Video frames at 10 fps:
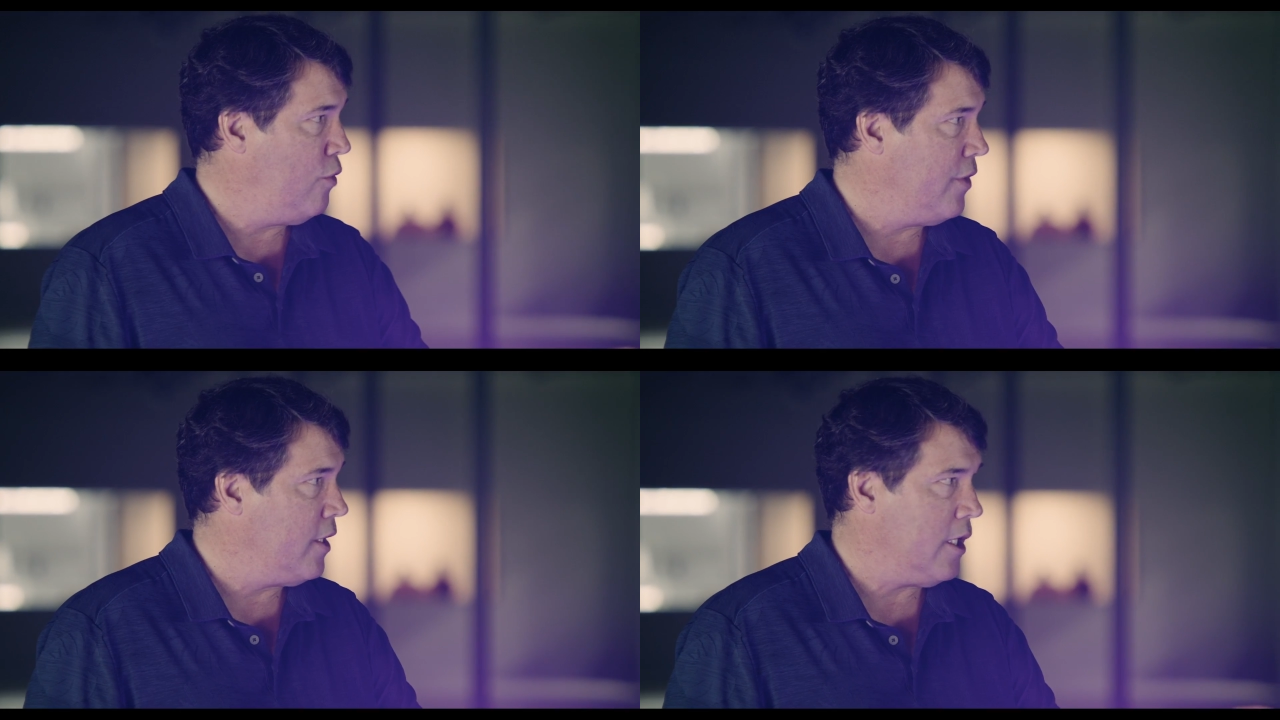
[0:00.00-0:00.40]

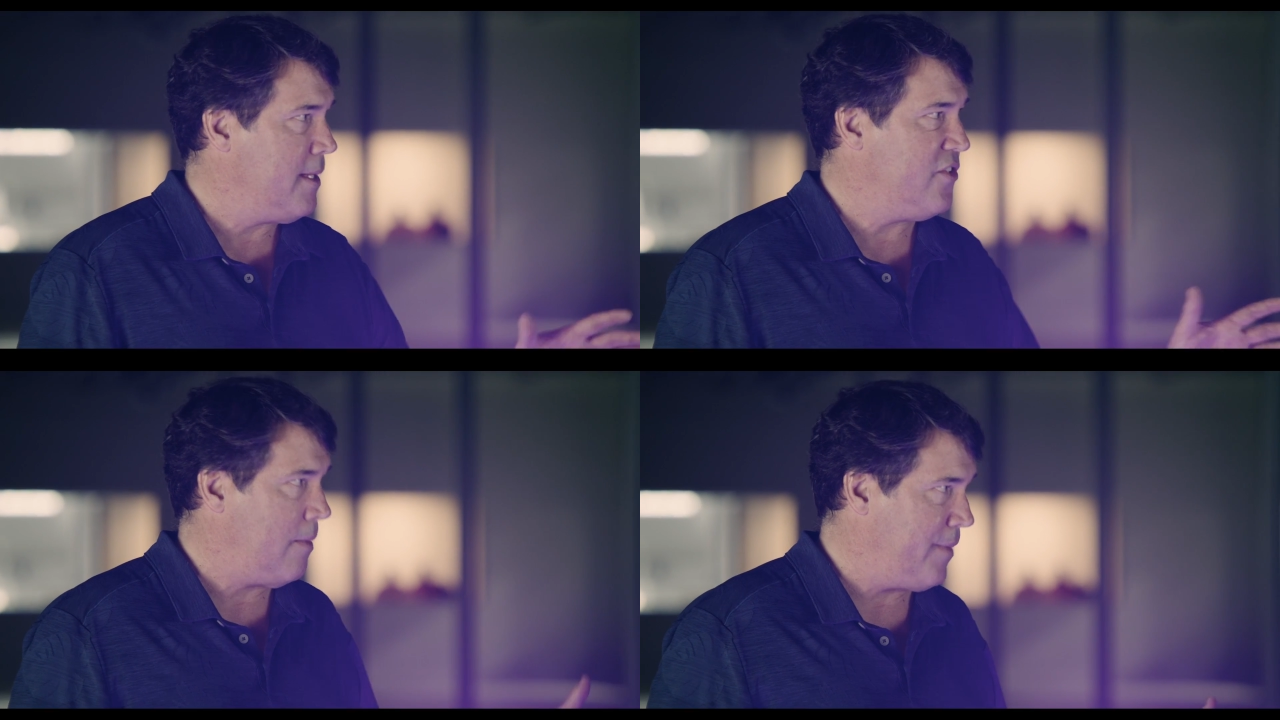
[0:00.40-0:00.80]
COVID,
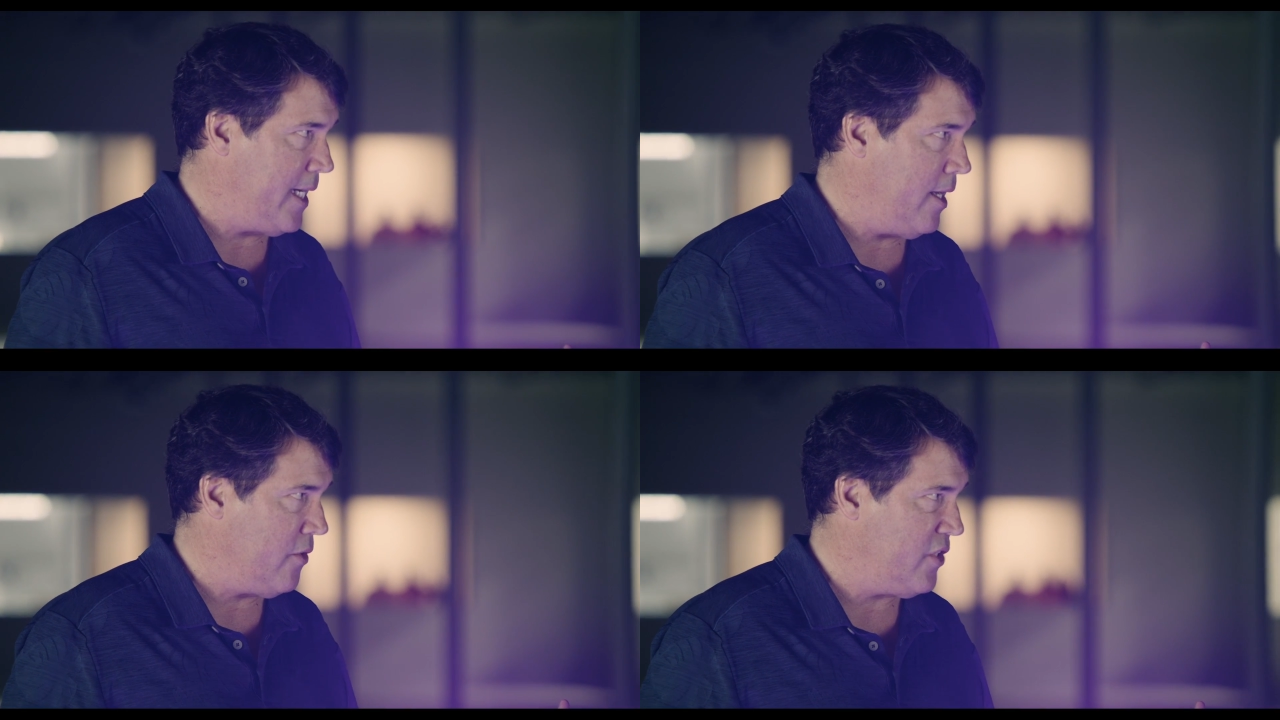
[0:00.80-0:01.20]
it'll be
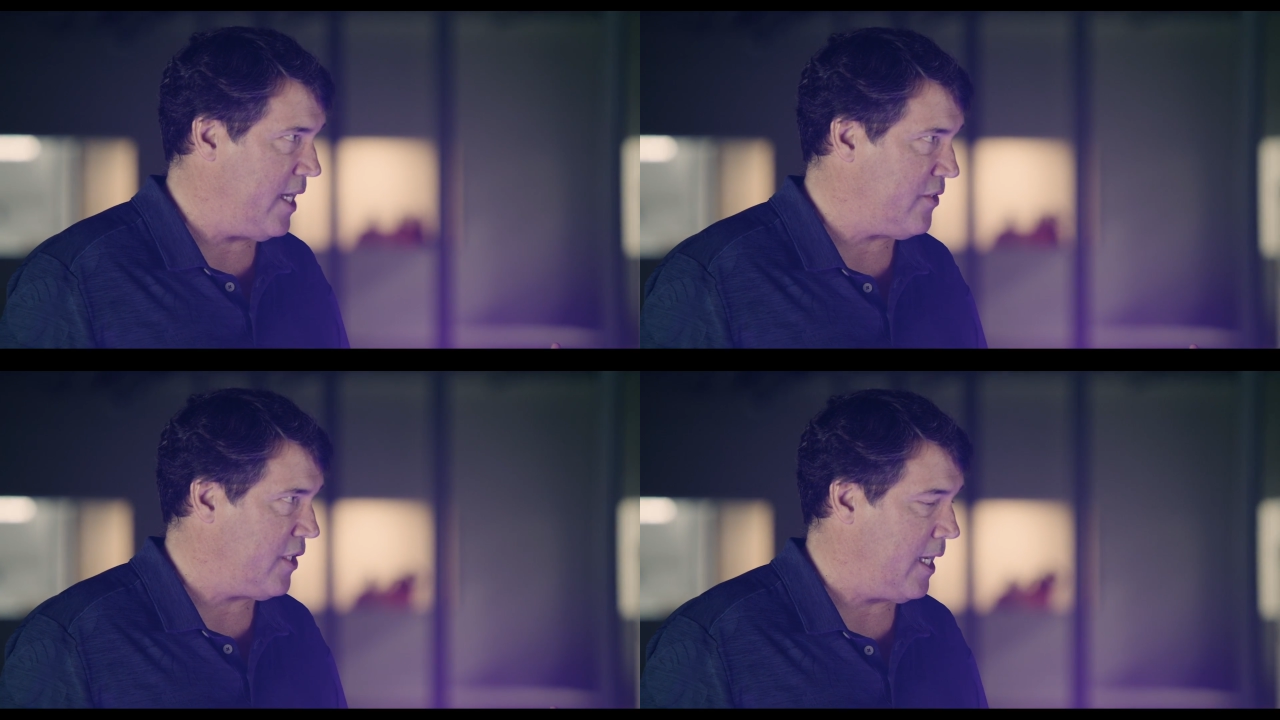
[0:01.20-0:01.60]
something else
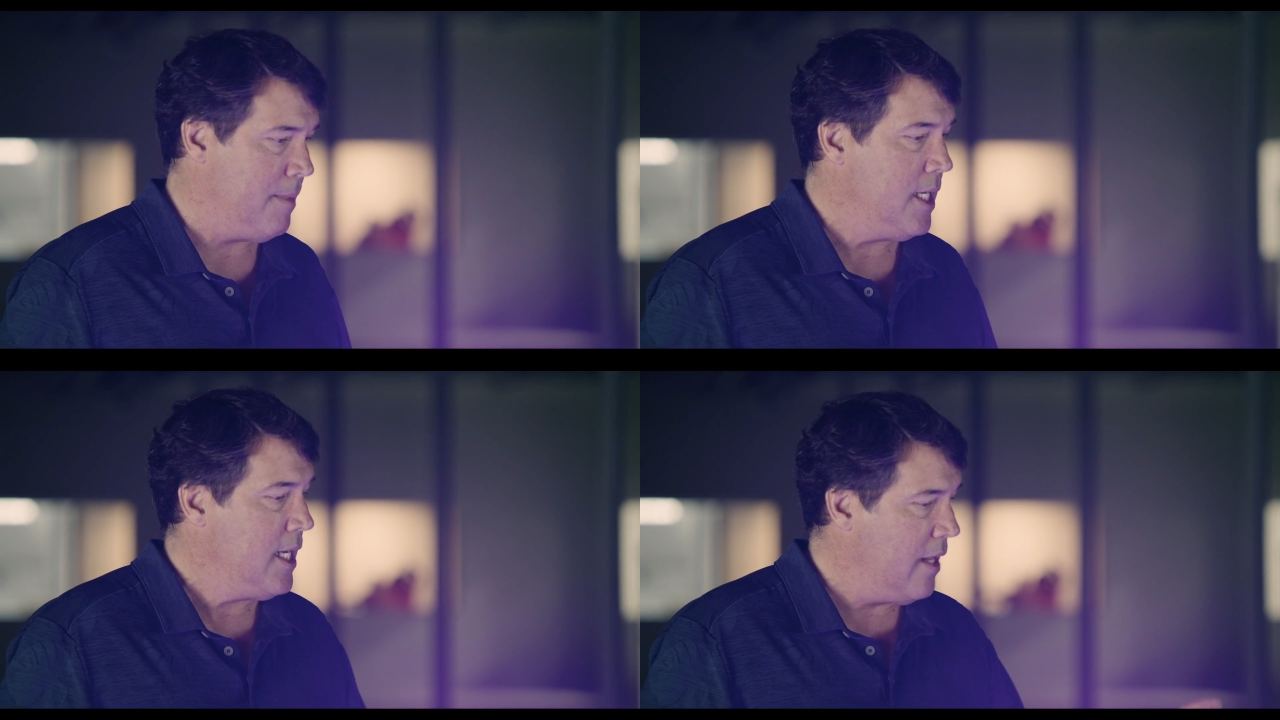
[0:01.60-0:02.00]
next time.